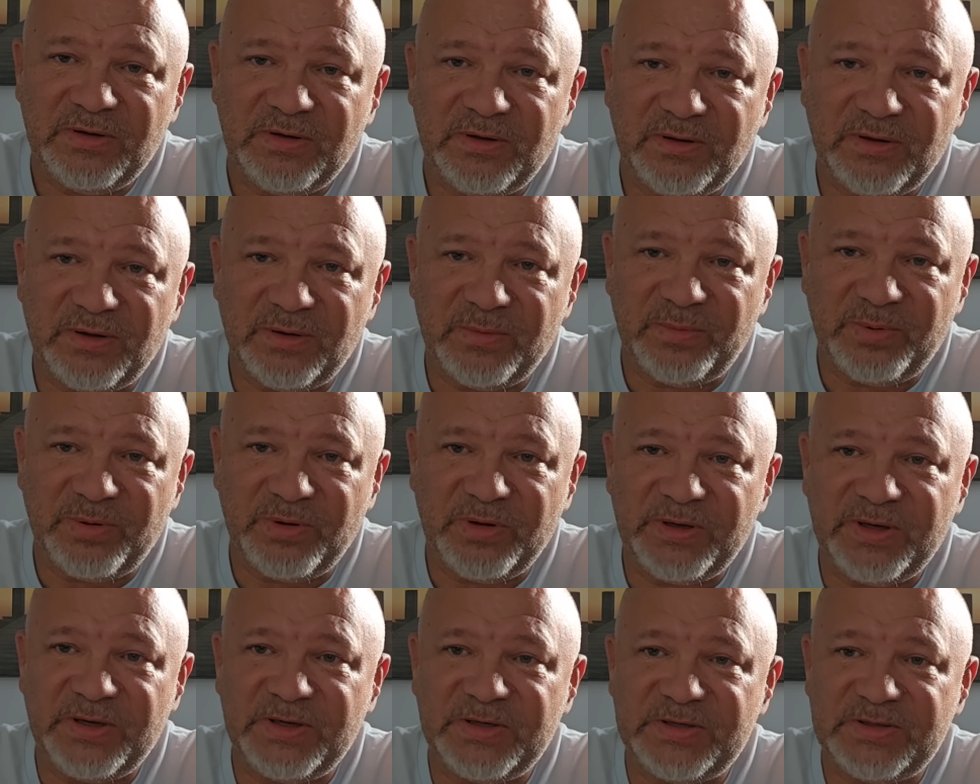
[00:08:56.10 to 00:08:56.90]
the
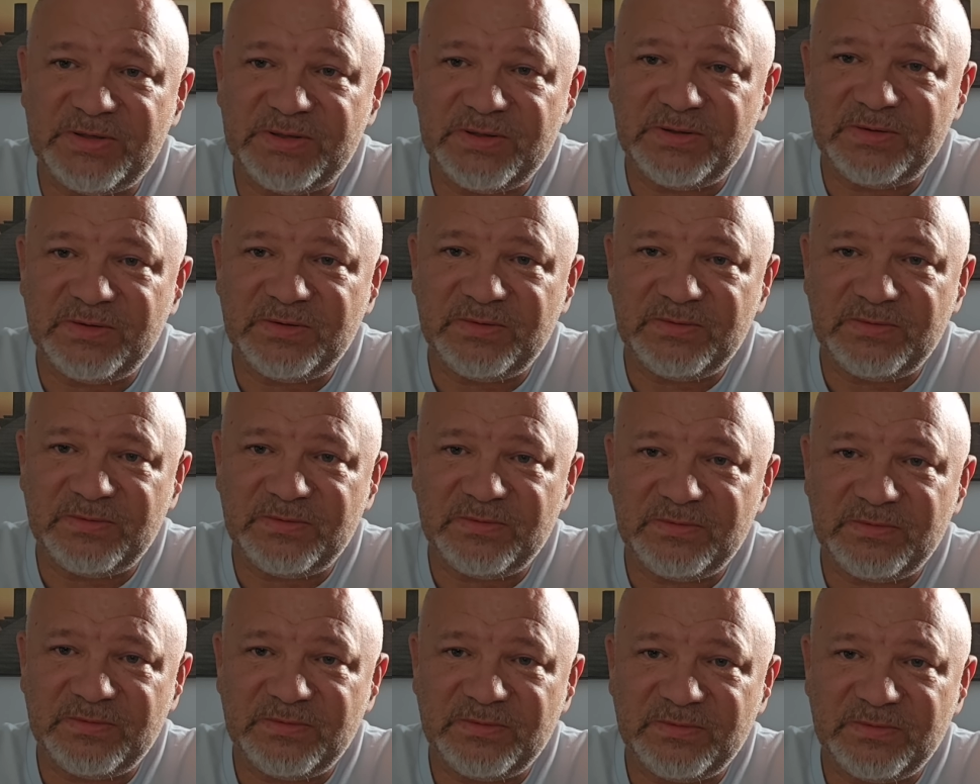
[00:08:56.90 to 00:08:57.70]
police
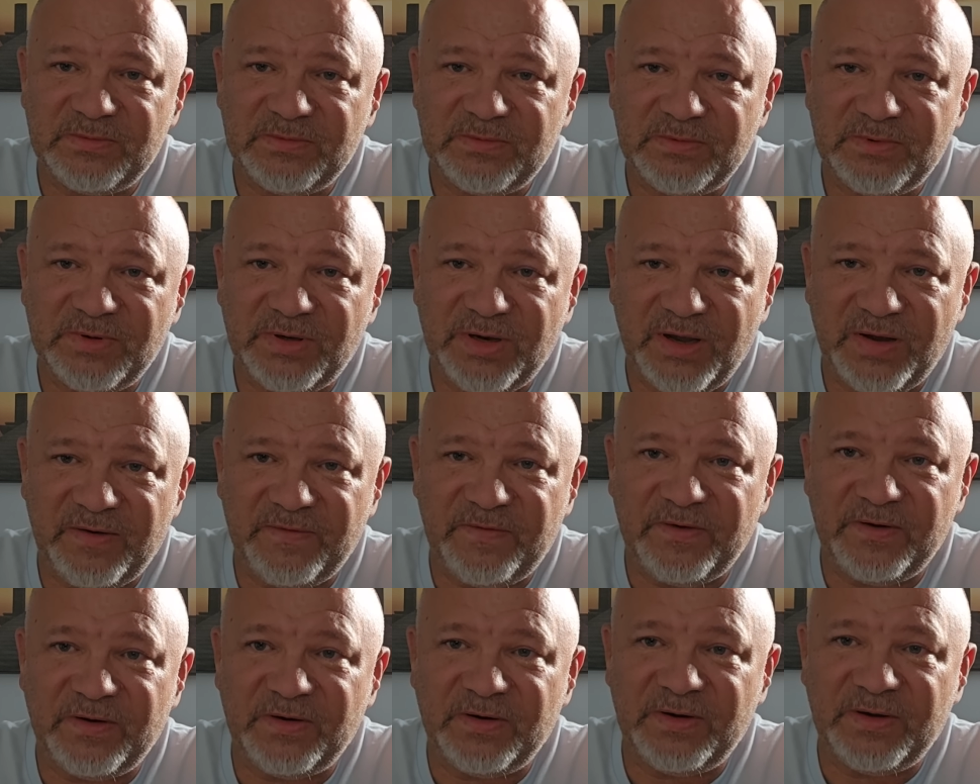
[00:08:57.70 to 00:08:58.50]

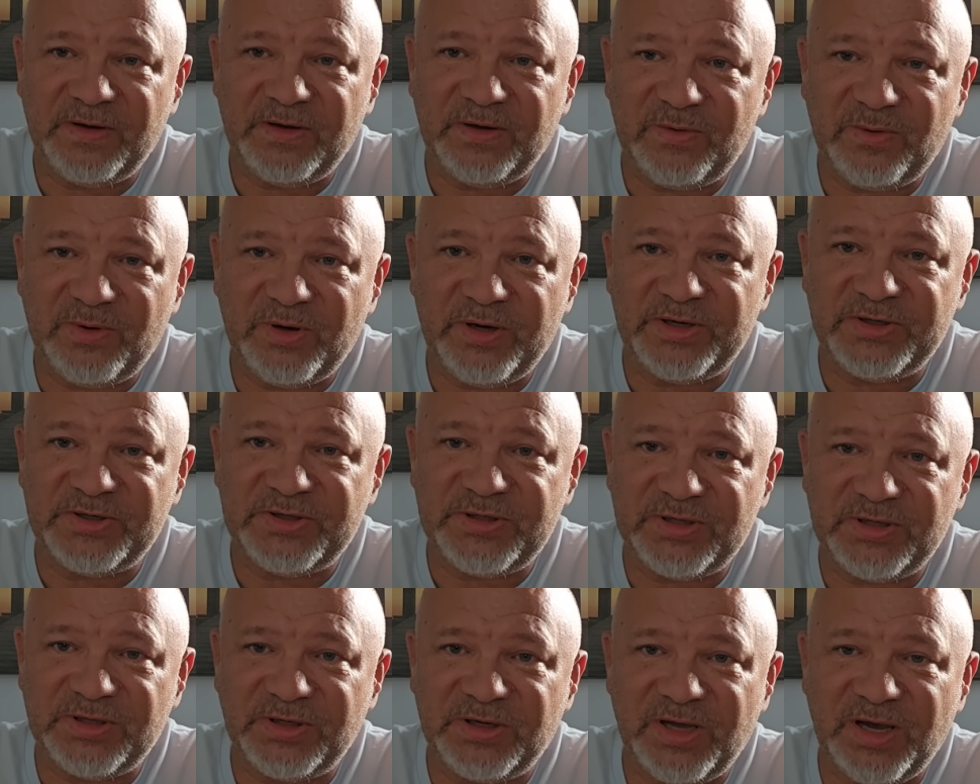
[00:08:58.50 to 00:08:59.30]
definitely
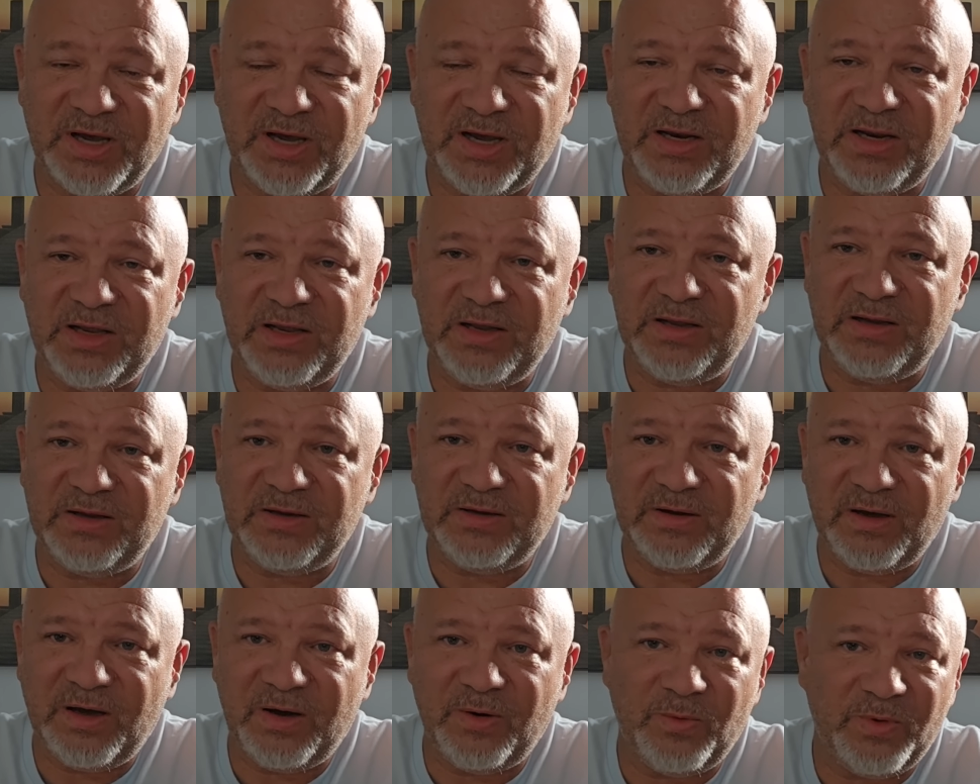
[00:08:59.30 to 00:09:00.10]
questioned Katie
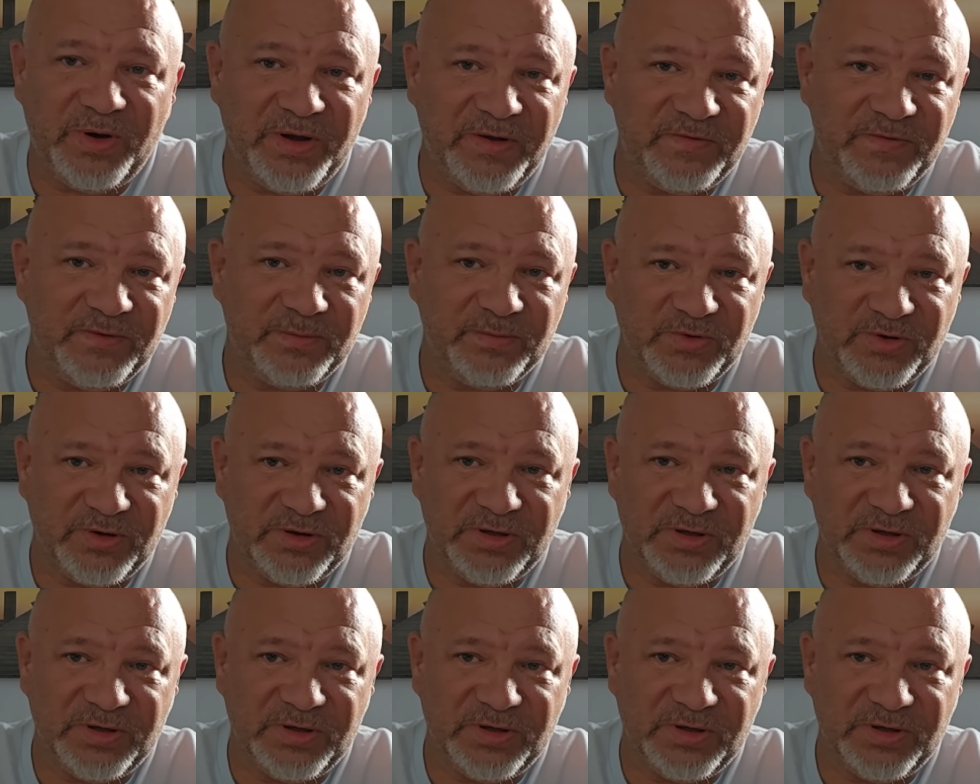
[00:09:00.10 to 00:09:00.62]
away from